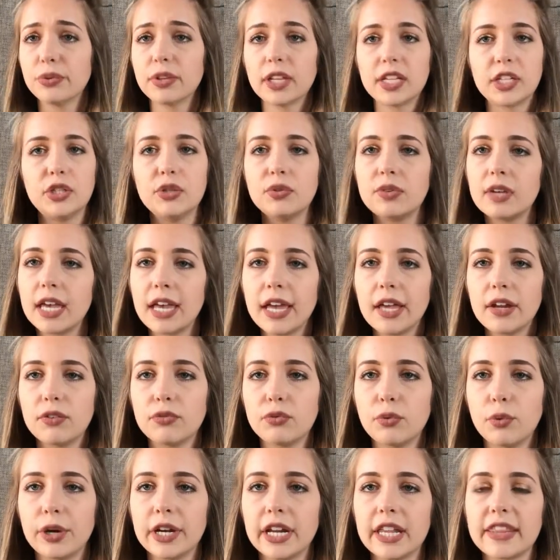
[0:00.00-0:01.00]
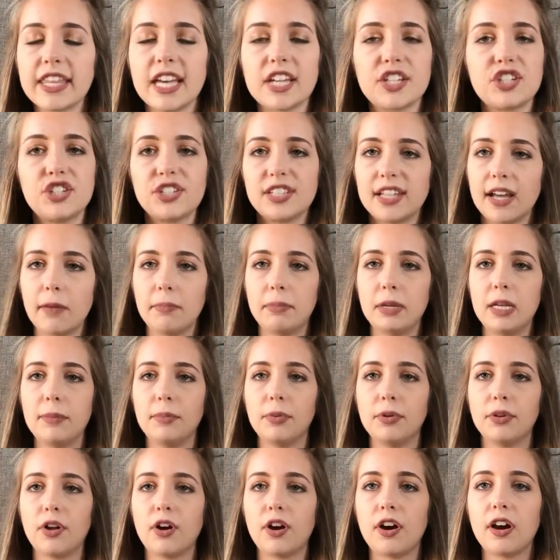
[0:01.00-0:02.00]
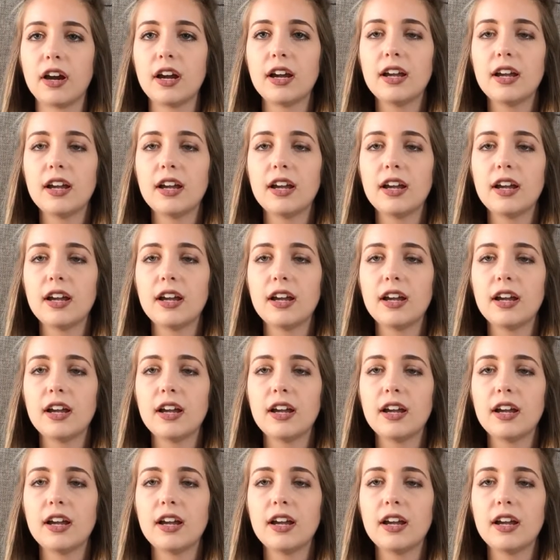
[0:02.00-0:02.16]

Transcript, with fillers: Like, you can't avoid it. That's just how people are.